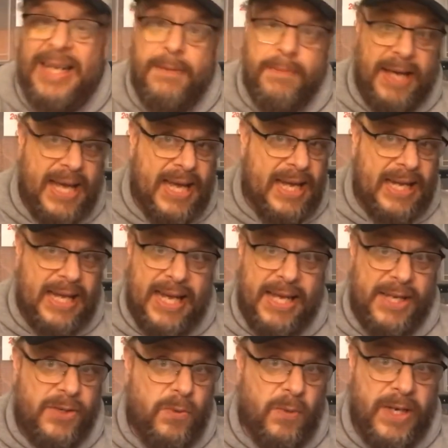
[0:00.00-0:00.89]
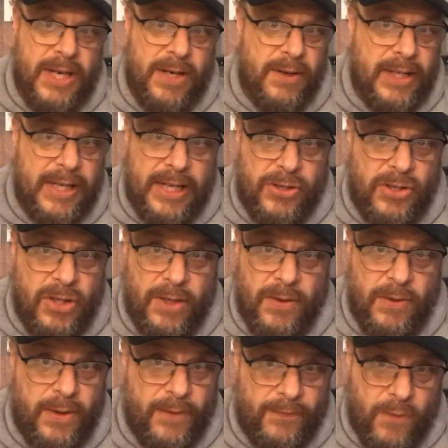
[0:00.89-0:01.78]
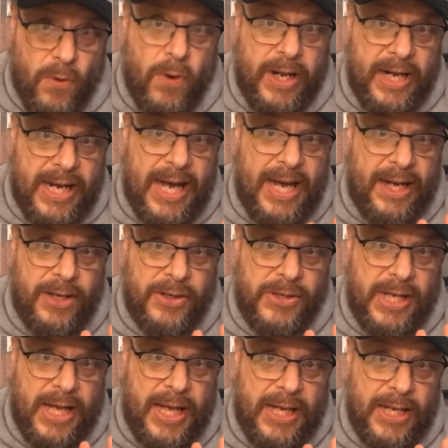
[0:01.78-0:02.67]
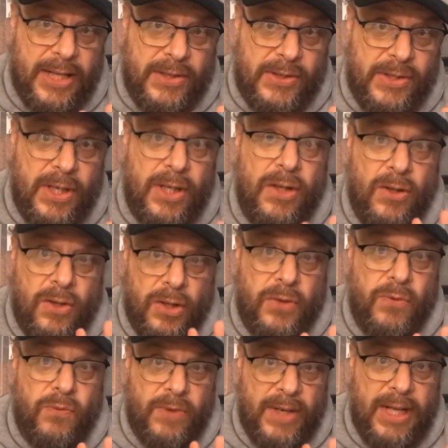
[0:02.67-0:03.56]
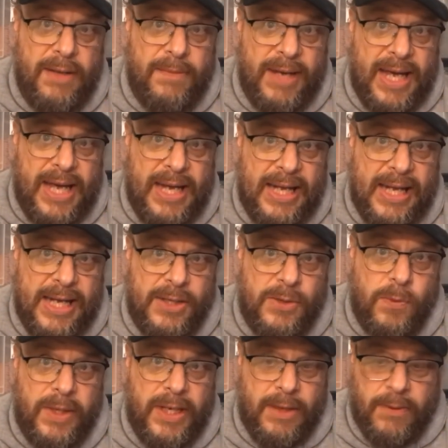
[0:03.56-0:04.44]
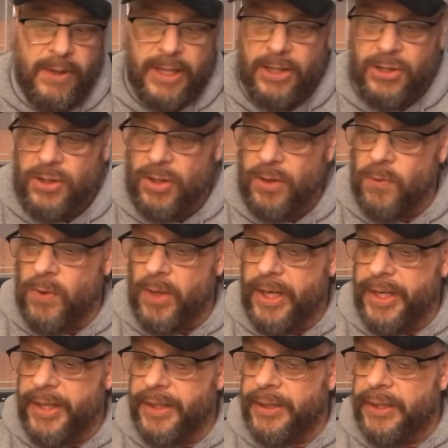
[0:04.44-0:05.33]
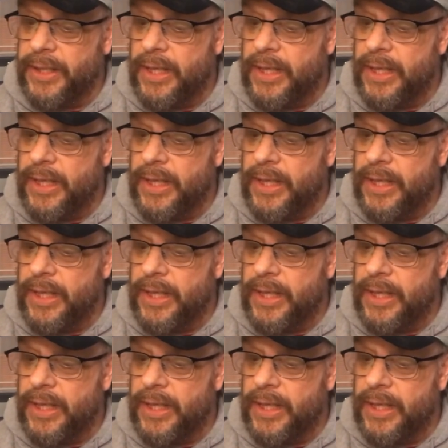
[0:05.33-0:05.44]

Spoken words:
bad last week when they should have, the 49ers, that is, looked really bad last week when they should have won.